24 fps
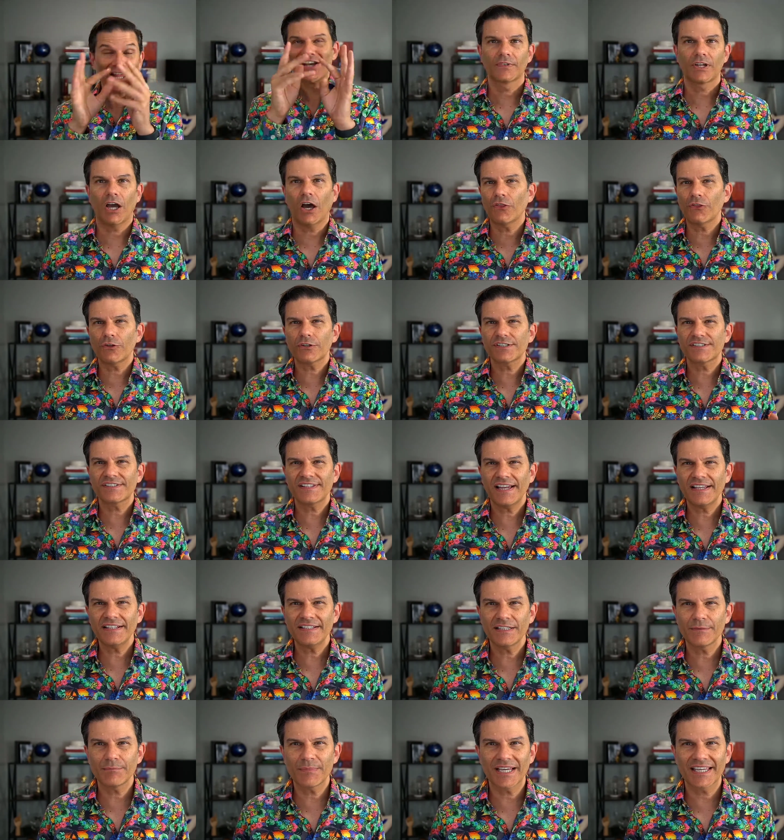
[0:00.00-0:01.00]

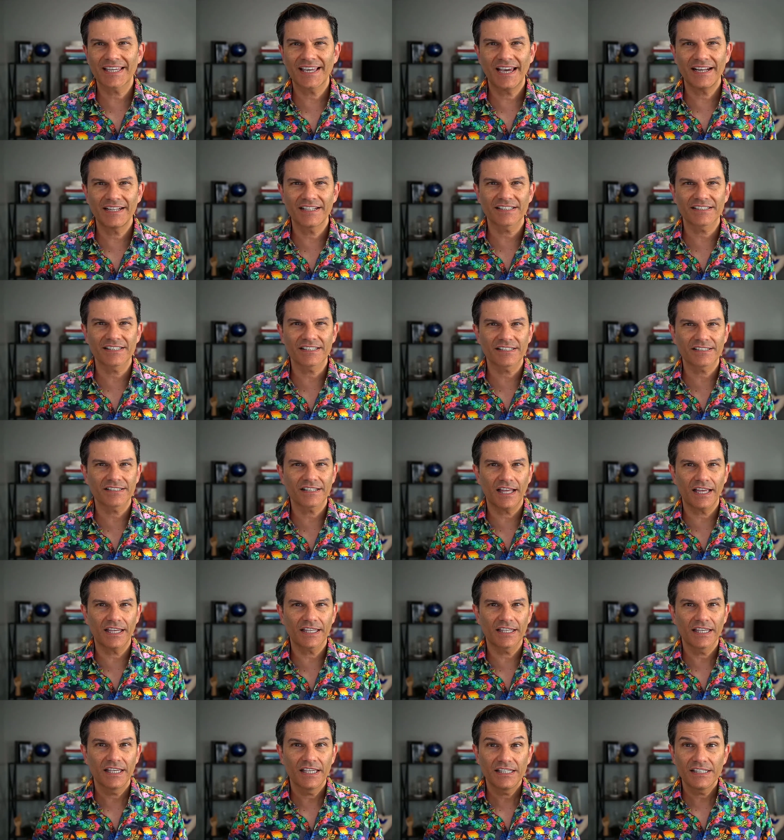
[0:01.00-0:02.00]
Understanding mechanics is like
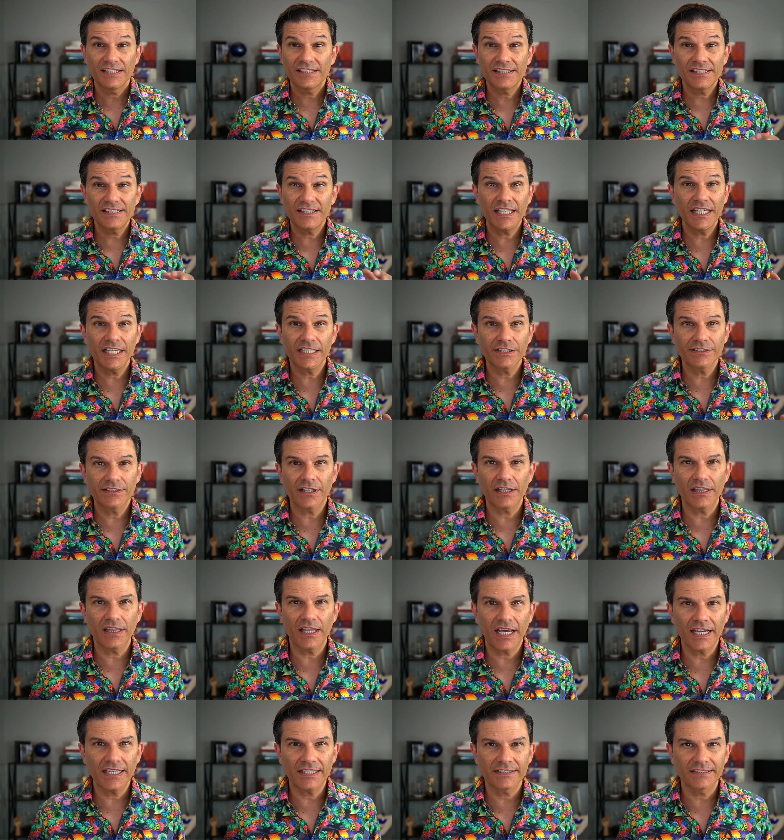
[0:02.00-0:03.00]
seeing the
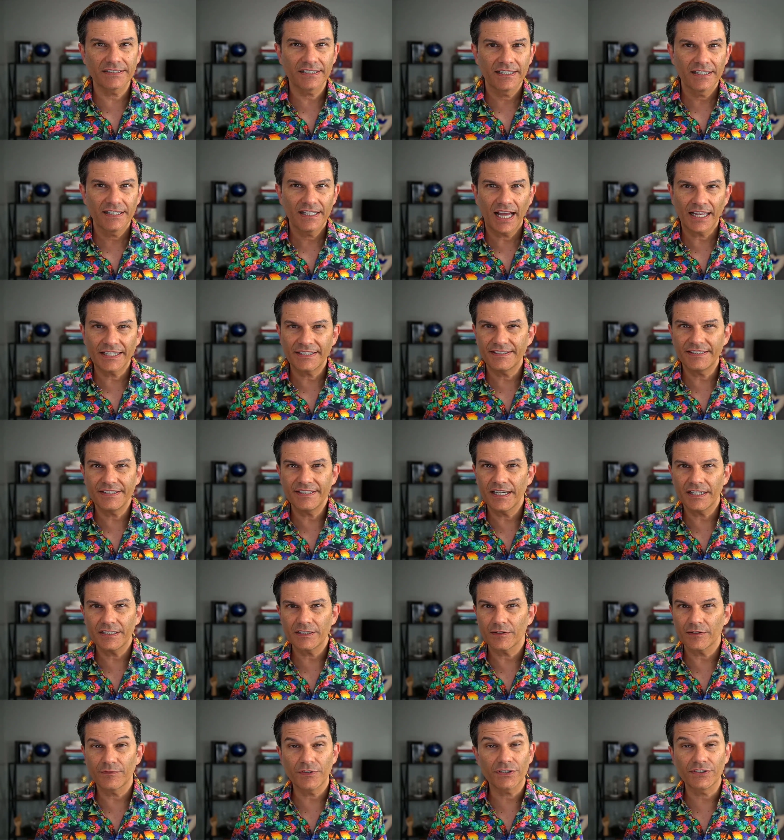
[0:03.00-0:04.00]
light at the
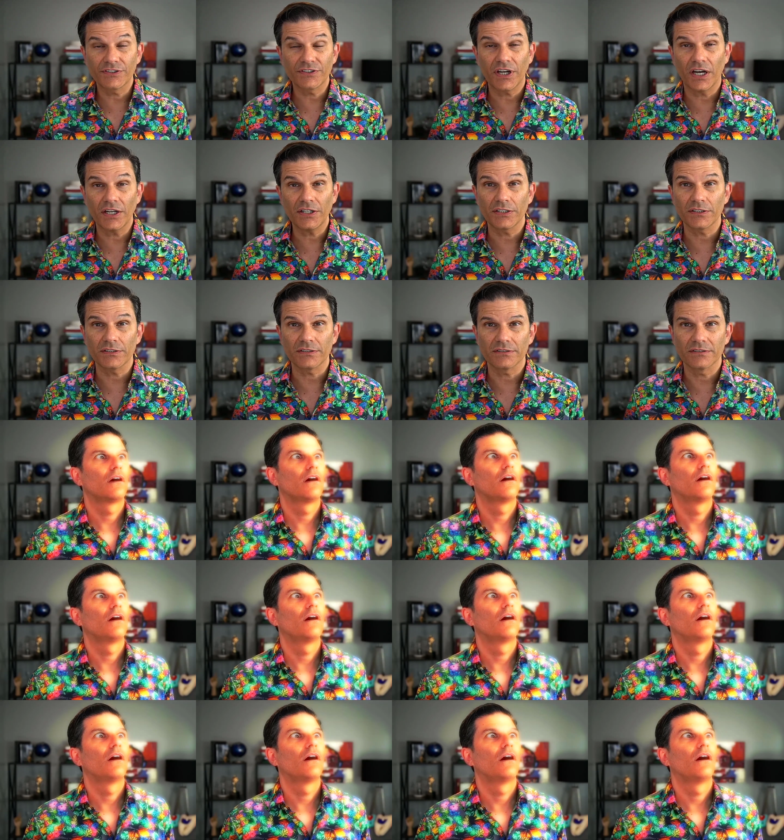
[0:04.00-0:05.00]
end of the tunnel.
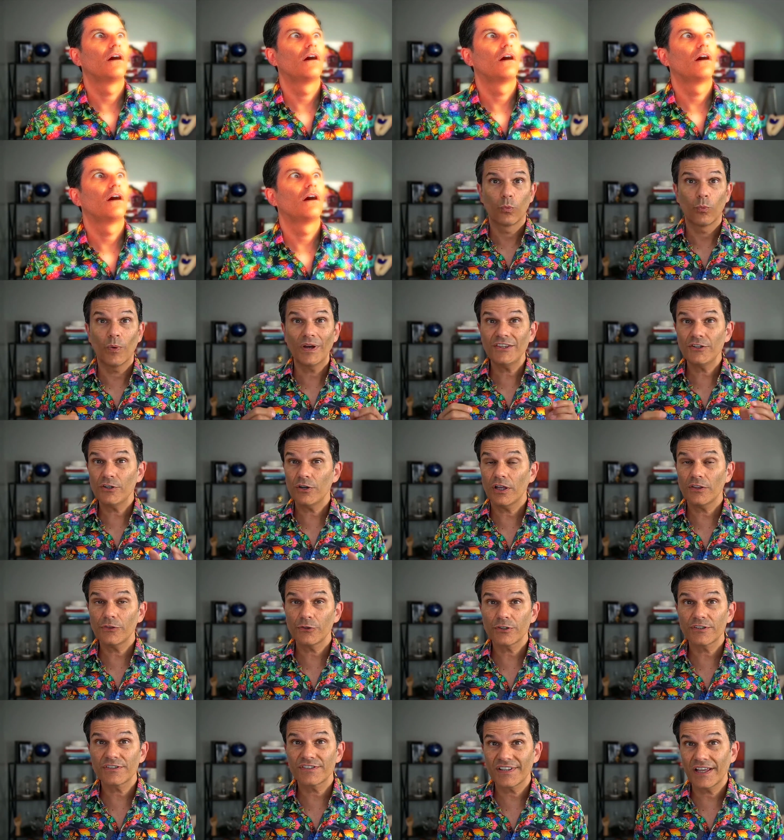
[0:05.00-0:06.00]
When you
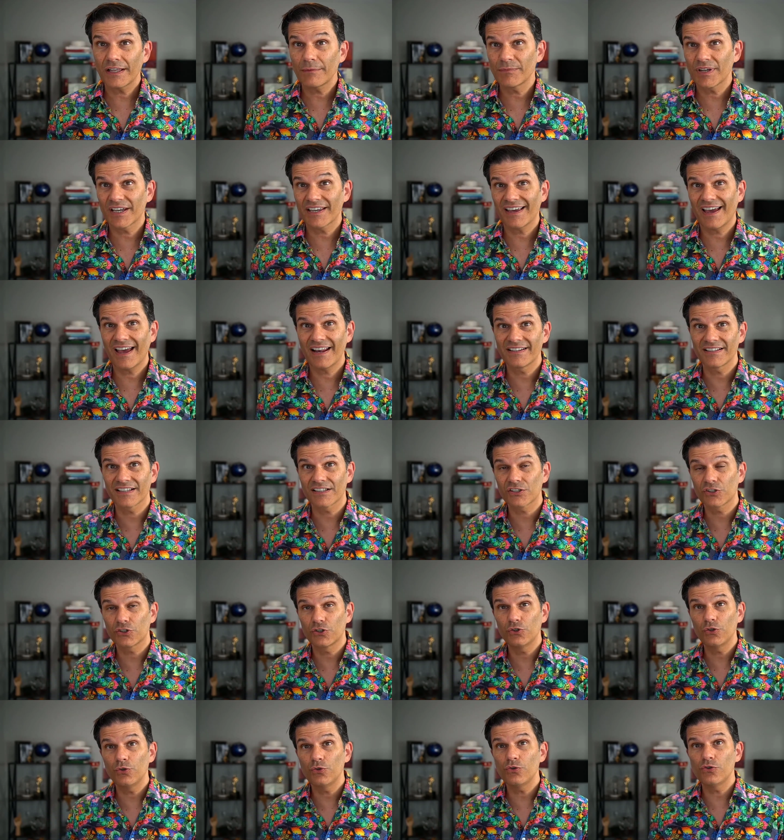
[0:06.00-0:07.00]
understand mechanics,
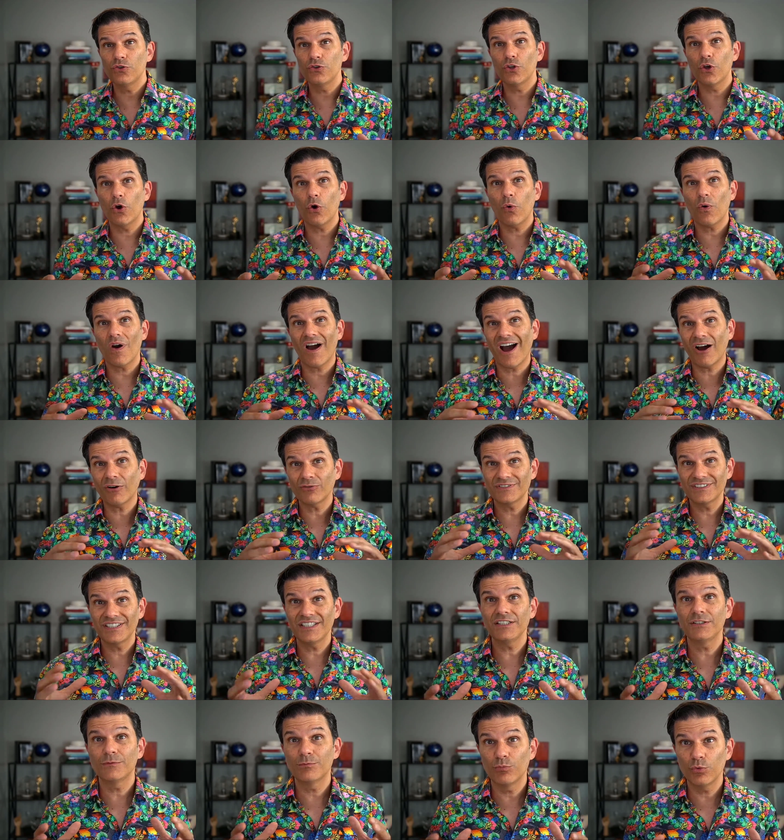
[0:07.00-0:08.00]
you know how
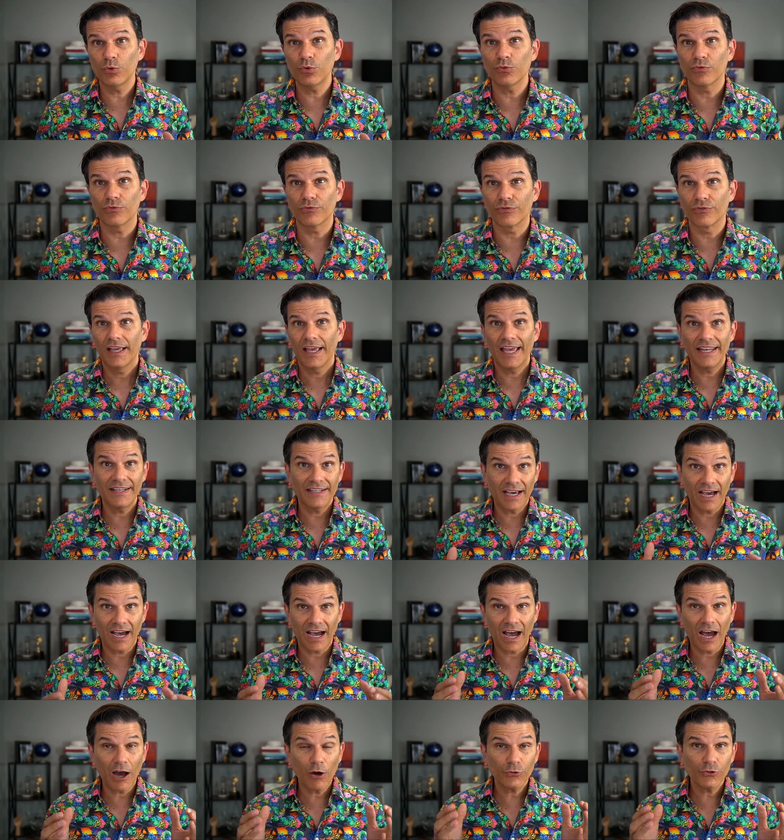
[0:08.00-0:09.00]
teeth move and
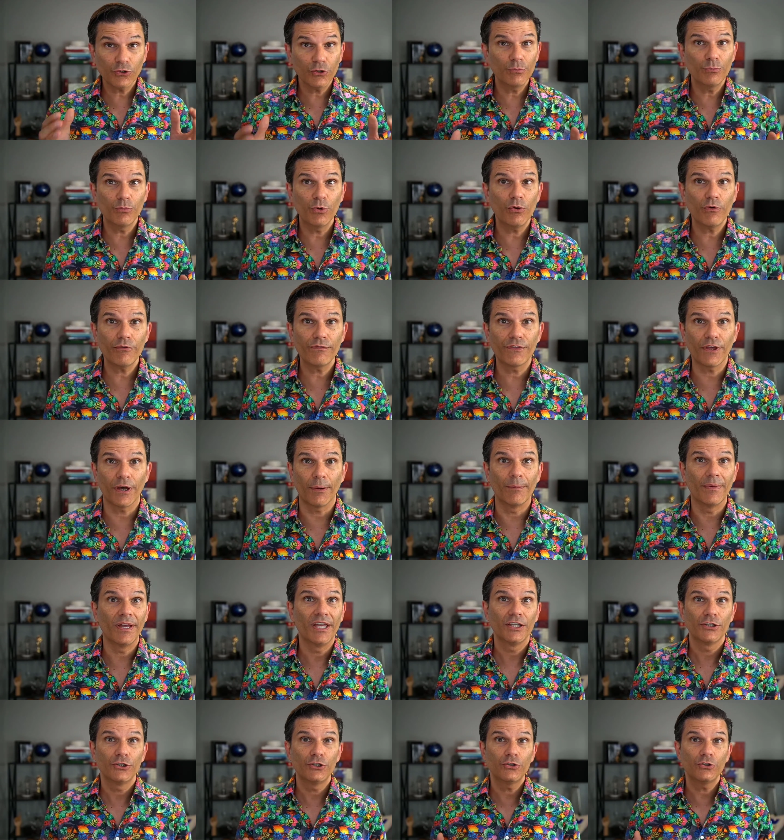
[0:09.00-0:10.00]
how to move them.
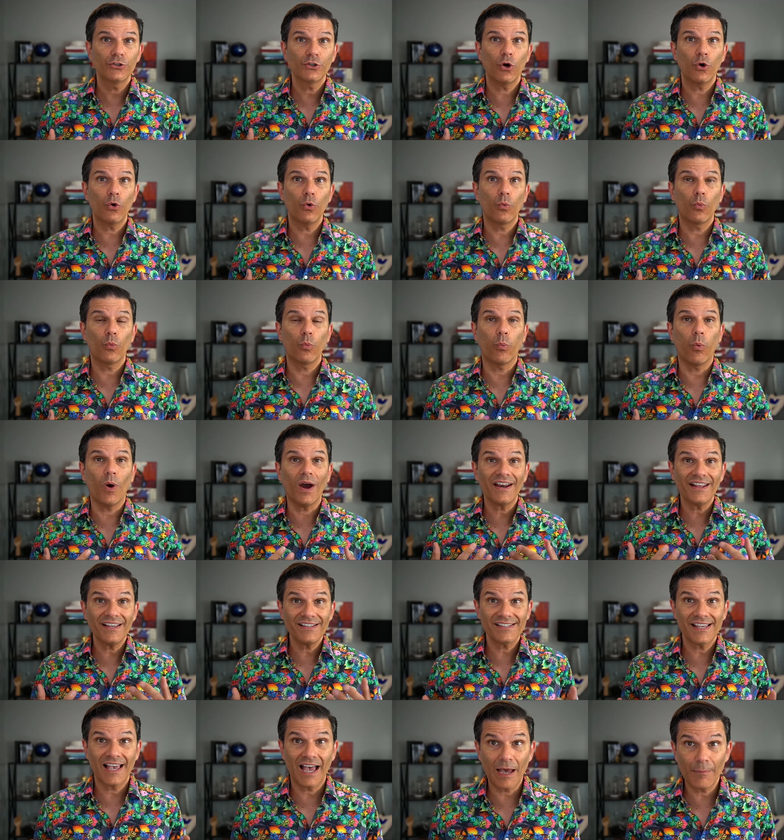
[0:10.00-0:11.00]
You know what
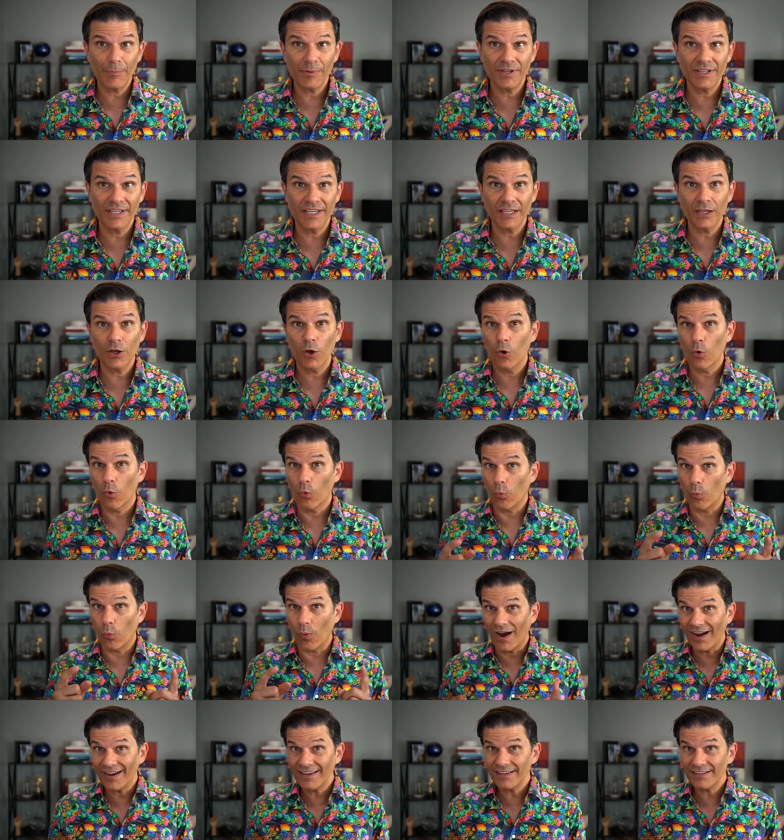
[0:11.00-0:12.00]
is happening,
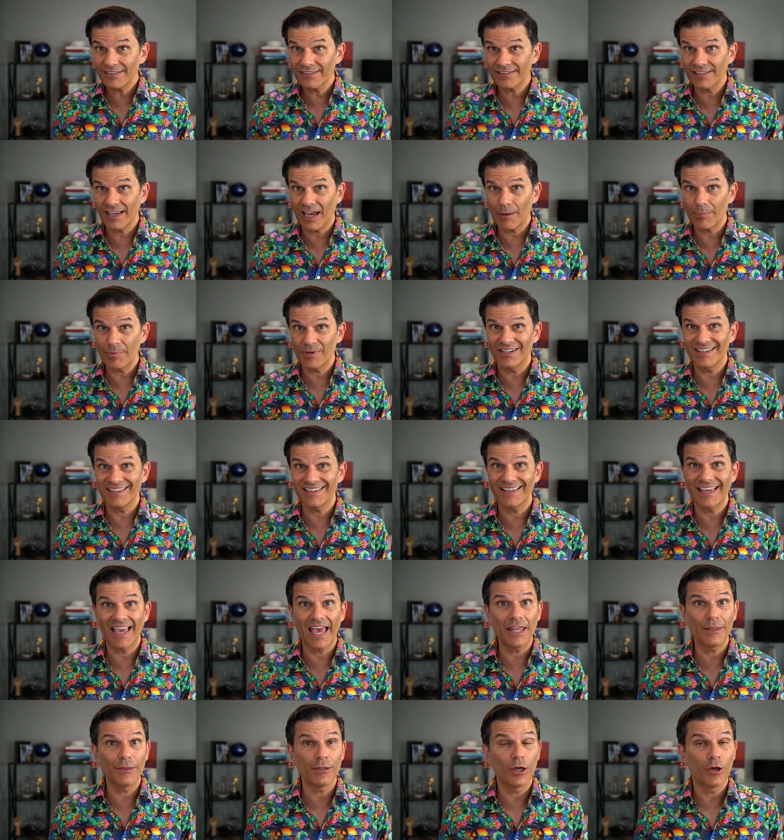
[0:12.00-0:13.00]
why it's happening,
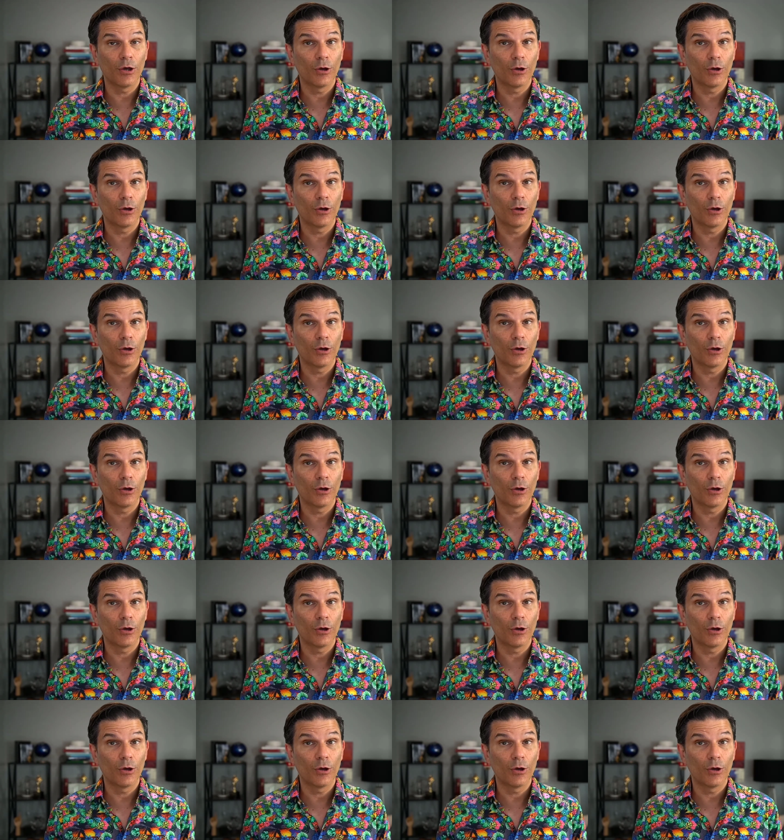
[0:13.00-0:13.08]
and